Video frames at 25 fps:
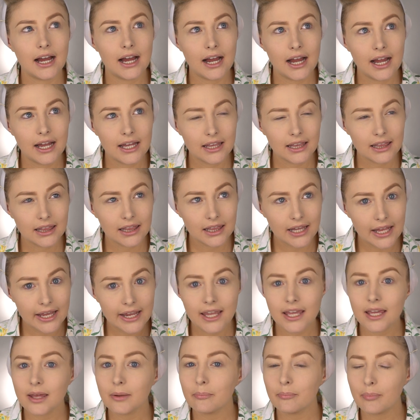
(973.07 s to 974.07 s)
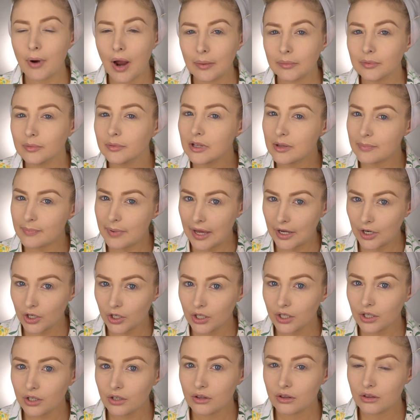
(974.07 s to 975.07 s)
I like it probably
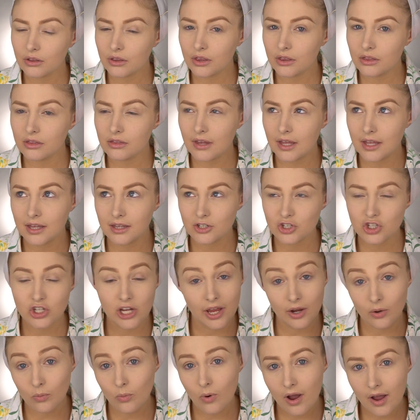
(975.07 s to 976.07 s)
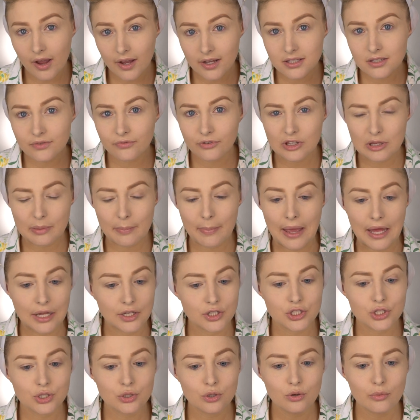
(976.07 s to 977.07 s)
better in shade-wise for the
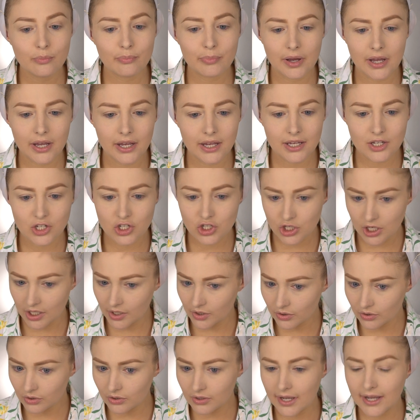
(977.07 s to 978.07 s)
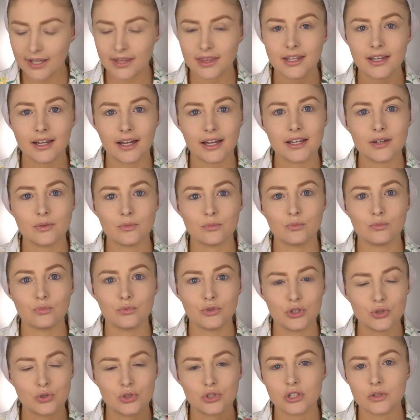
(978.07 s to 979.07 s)
pencil, but in general, I think I
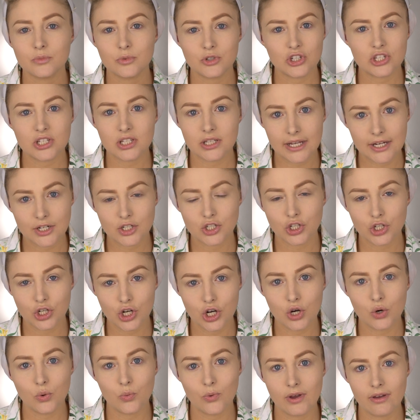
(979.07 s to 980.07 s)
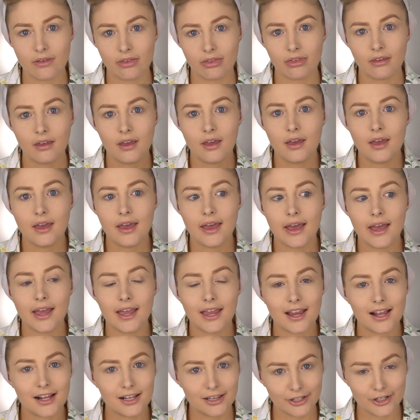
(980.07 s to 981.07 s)
usually would just like to go with
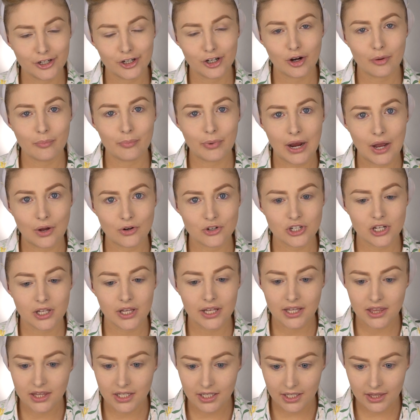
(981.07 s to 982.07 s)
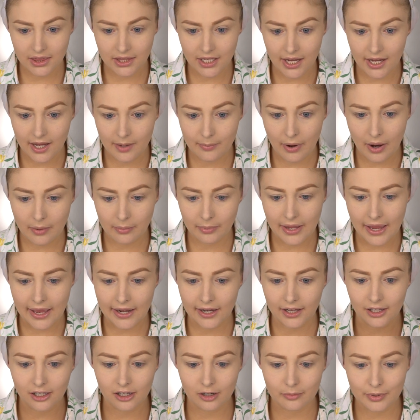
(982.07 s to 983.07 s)
a clear brow gel. I think that it probably
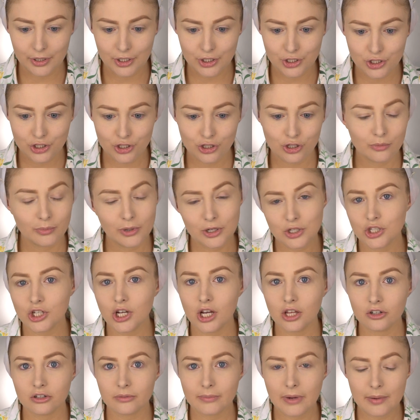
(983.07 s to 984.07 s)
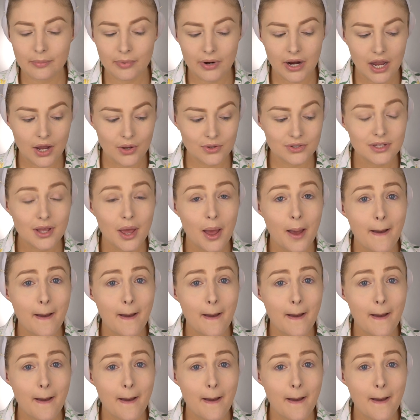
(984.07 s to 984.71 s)
added a little bit too much color to my brows,